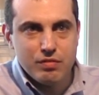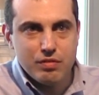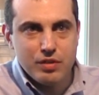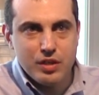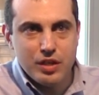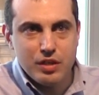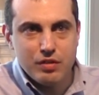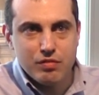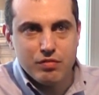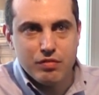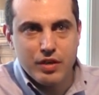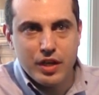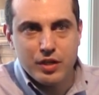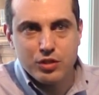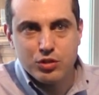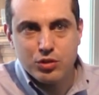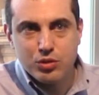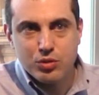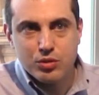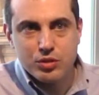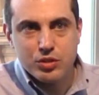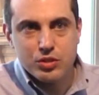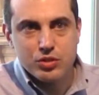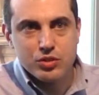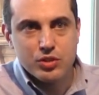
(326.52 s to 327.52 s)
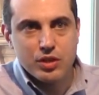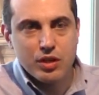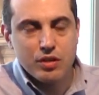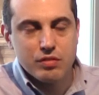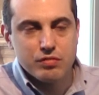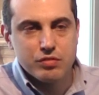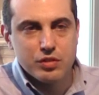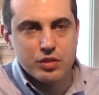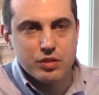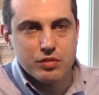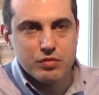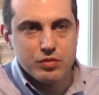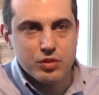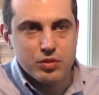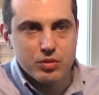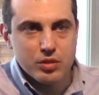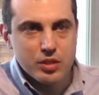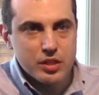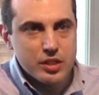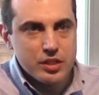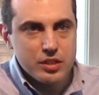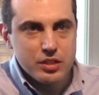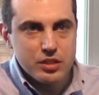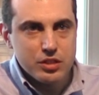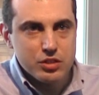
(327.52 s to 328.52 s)
inventor or discoverer of
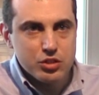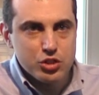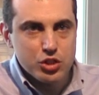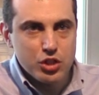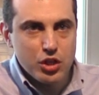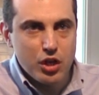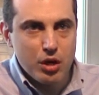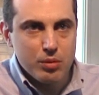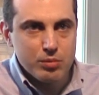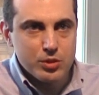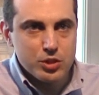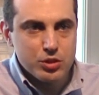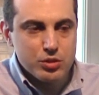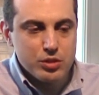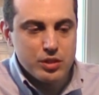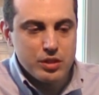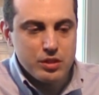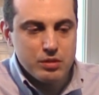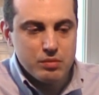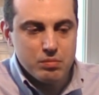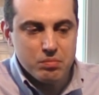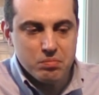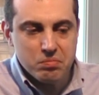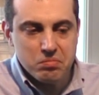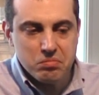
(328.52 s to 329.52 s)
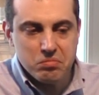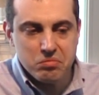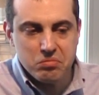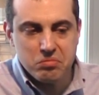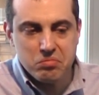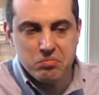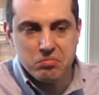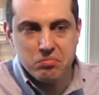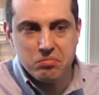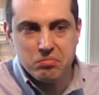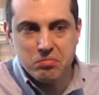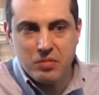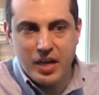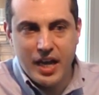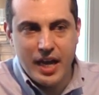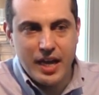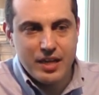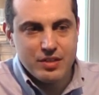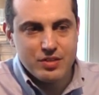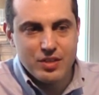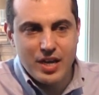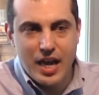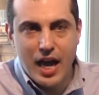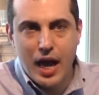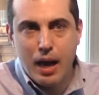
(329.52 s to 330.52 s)
Euclidean geometry
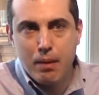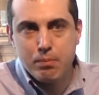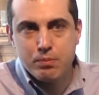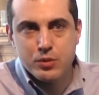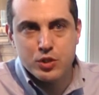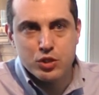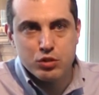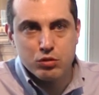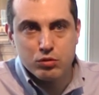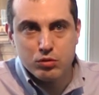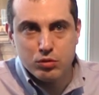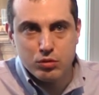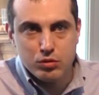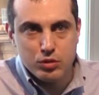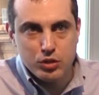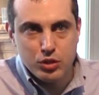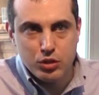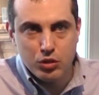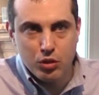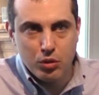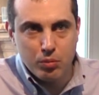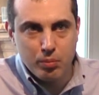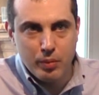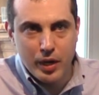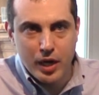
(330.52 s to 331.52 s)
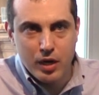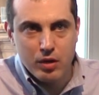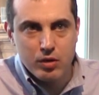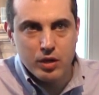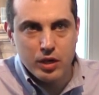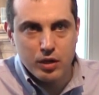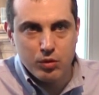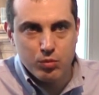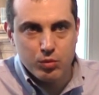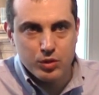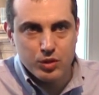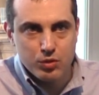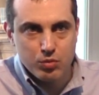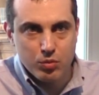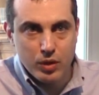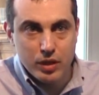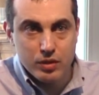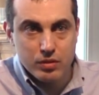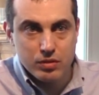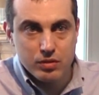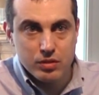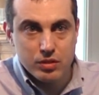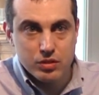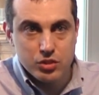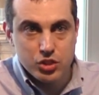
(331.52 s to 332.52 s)
has absolutely no bearing with
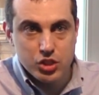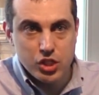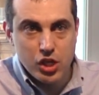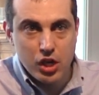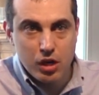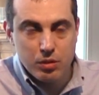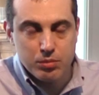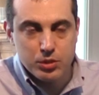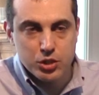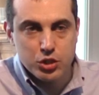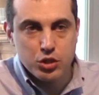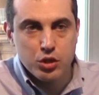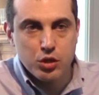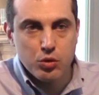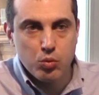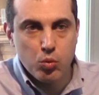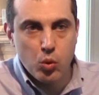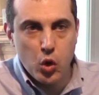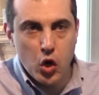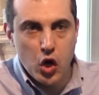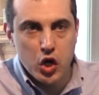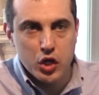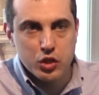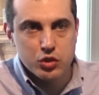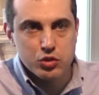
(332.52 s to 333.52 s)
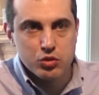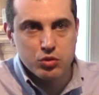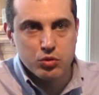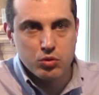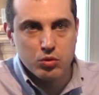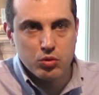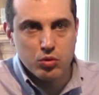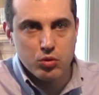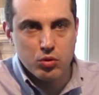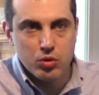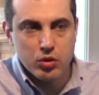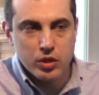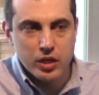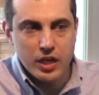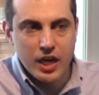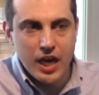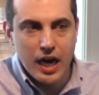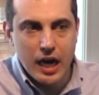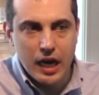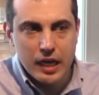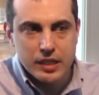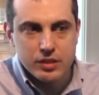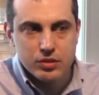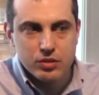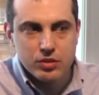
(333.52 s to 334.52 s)
whether the geometry works or
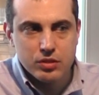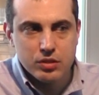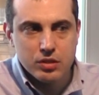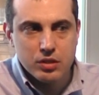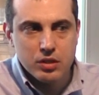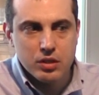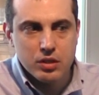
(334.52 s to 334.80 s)
not.